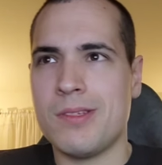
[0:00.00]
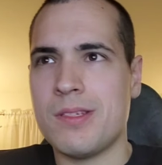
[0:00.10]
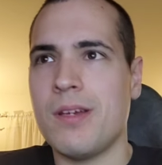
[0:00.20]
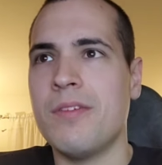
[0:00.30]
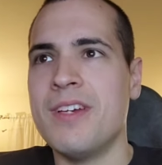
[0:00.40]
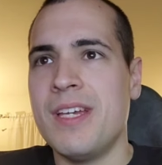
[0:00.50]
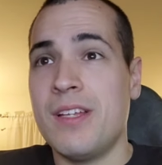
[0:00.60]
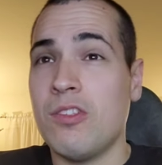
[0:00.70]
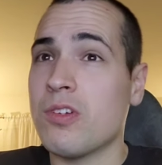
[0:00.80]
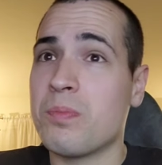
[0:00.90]
So
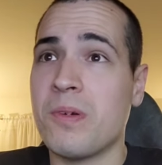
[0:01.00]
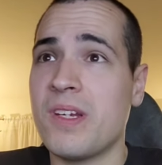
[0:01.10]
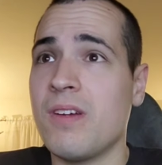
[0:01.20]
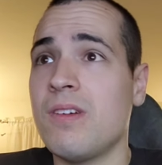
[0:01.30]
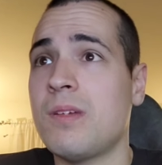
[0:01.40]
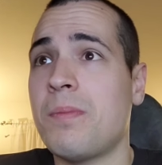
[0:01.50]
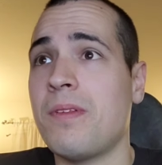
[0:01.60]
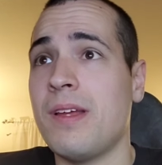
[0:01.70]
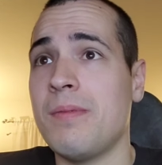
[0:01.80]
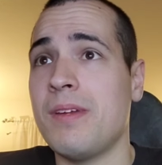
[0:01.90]
it looked pretty hard to
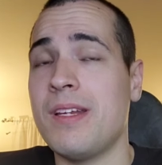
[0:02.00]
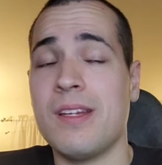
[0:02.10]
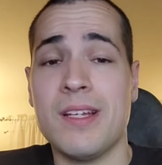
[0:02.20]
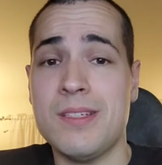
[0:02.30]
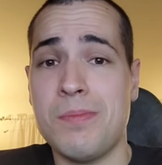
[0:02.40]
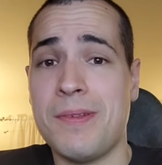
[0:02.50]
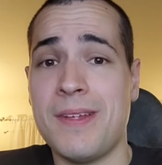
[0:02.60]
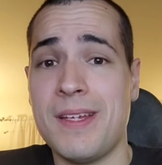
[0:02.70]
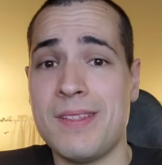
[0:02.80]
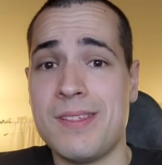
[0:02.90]
play, but I didn't get to
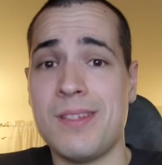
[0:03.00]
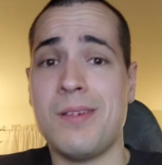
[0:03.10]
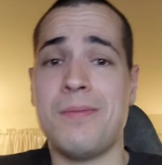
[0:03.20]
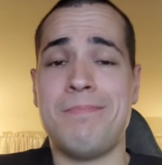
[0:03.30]
play it, so